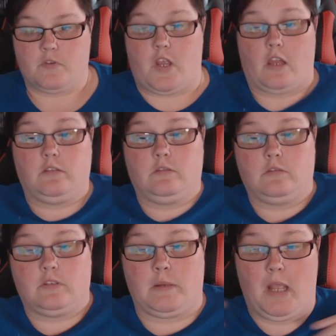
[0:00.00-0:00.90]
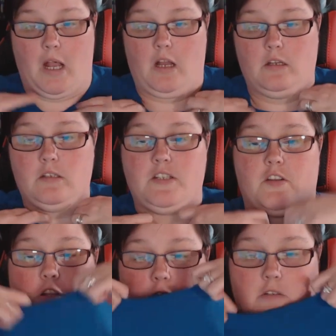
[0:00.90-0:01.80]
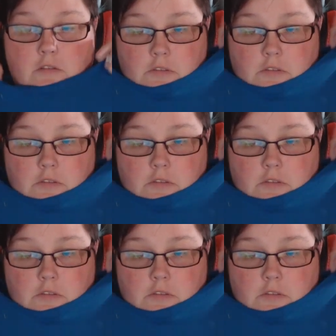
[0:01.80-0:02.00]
So here we are. It's on